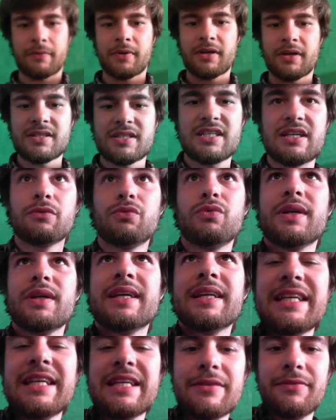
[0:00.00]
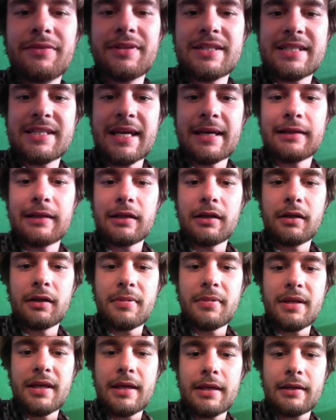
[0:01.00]
I'm gonna see if we can even this out a
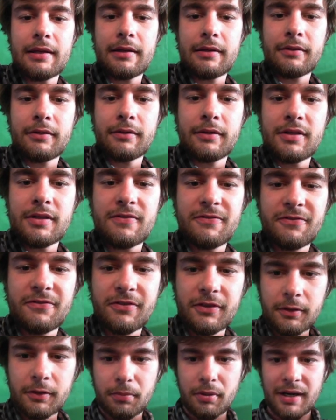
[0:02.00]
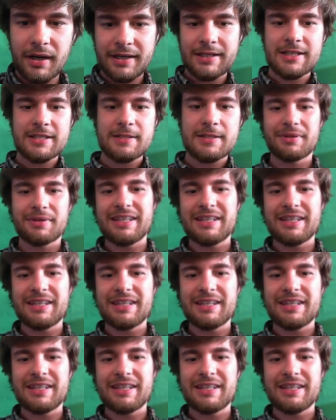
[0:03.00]
little bit on its full brightness,